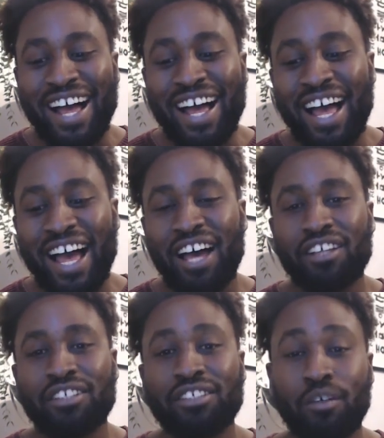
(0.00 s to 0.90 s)

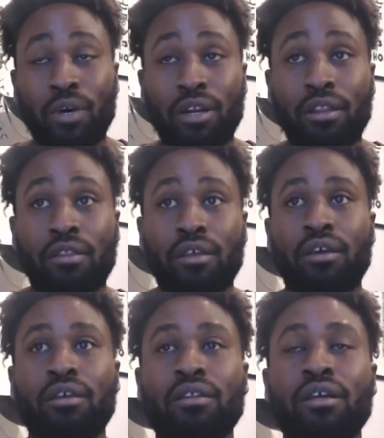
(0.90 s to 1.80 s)
And one
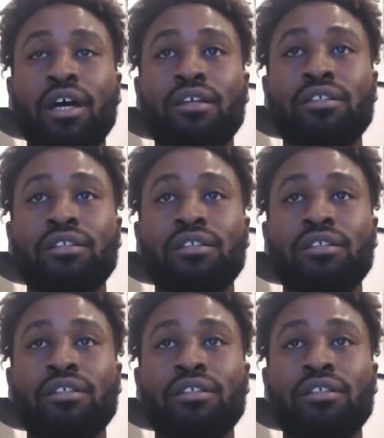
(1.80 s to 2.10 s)
thing that I can